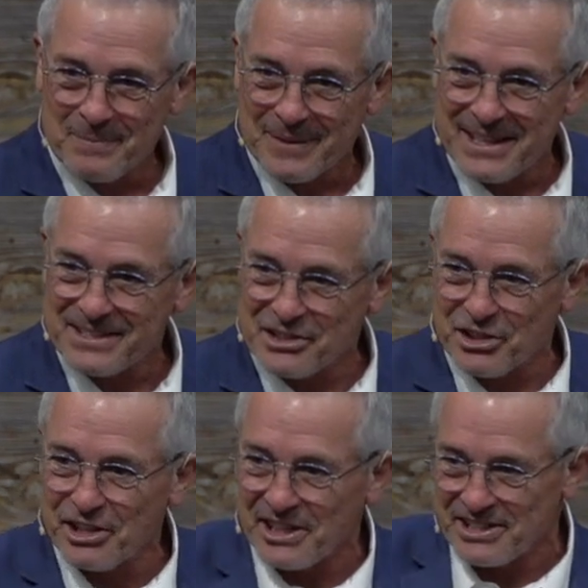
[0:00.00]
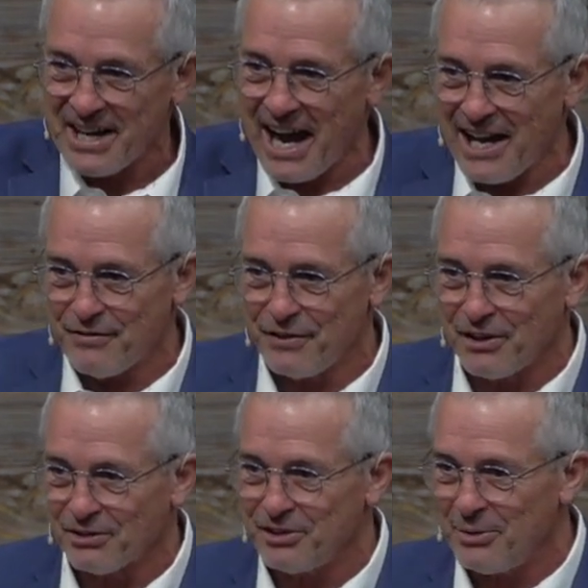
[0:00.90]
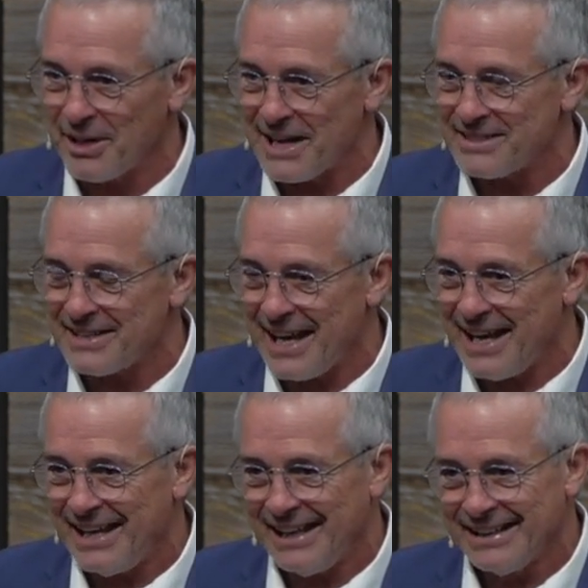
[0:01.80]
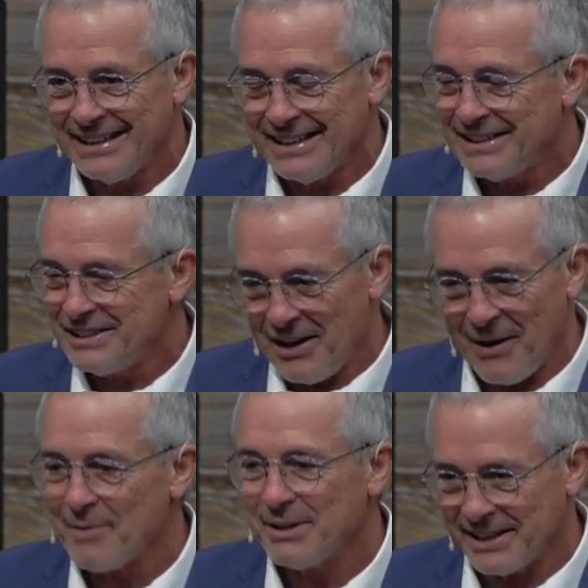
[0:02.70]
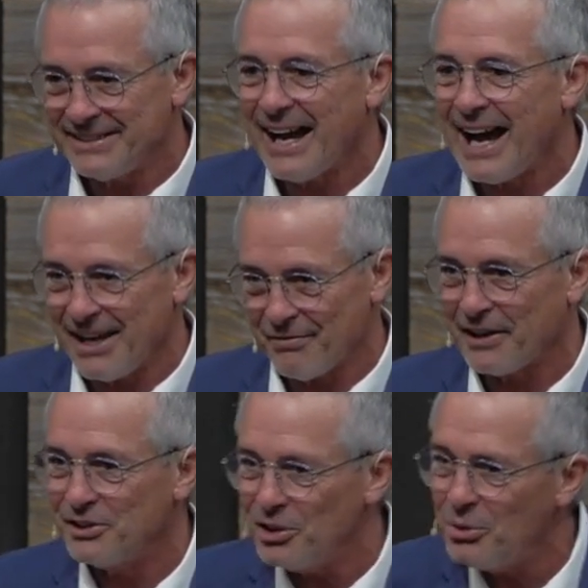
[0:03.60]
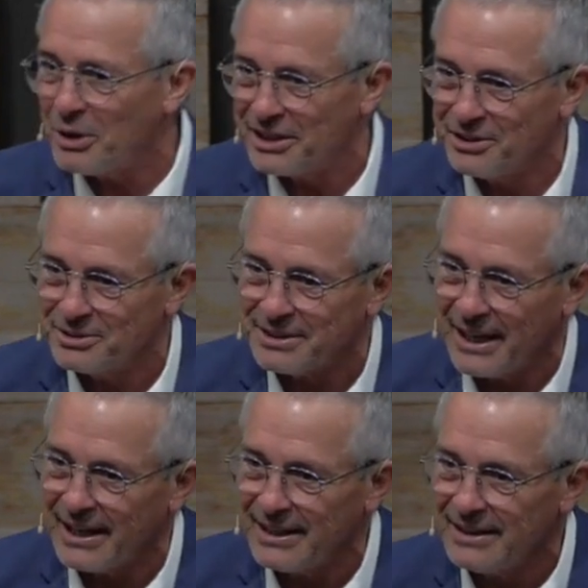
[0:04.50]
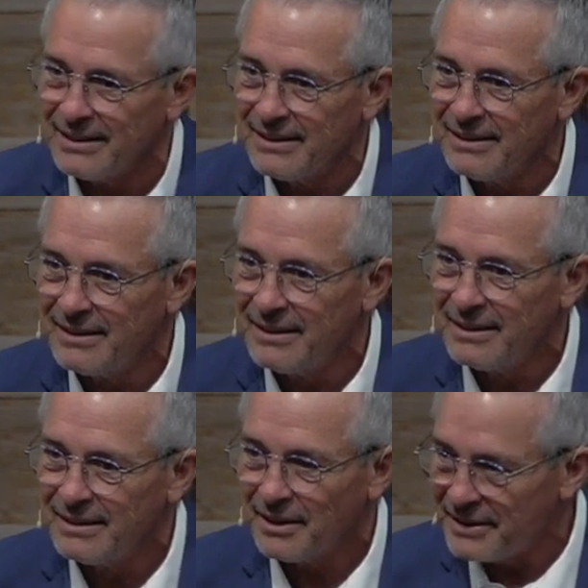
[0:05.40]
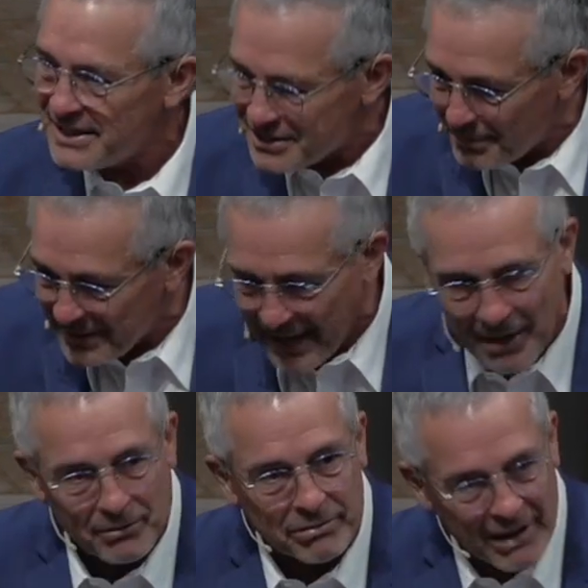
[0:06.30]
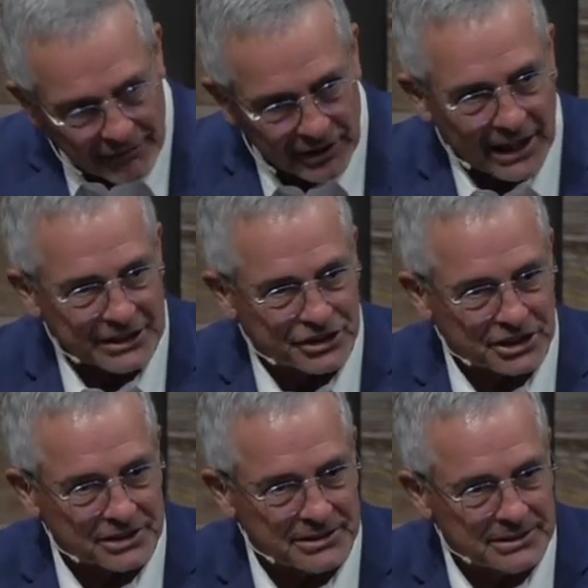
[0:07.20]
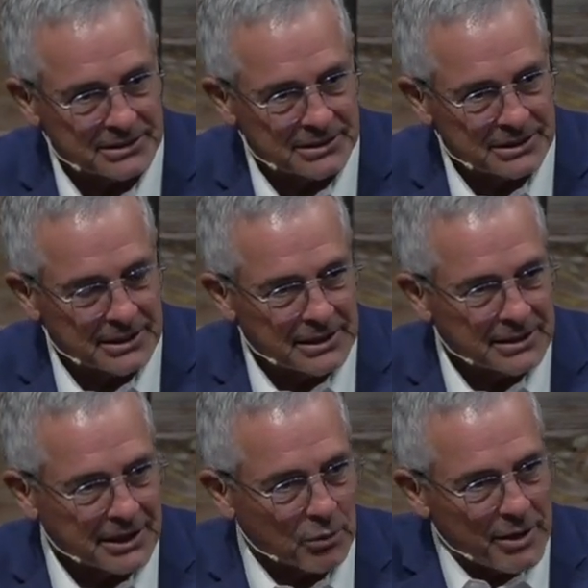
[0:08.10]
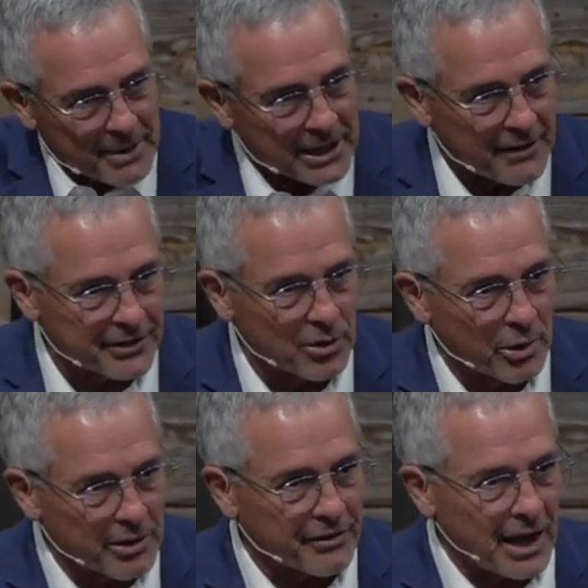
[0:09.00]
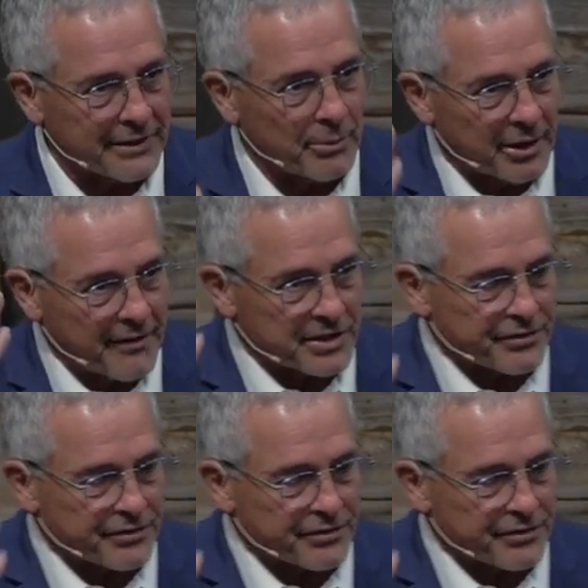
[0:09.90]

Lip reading: He says, you're going to die if you don't do what I say? No, I'm going to die if I do what you say. There needs to be that revelation that we've been given the word of God that will give us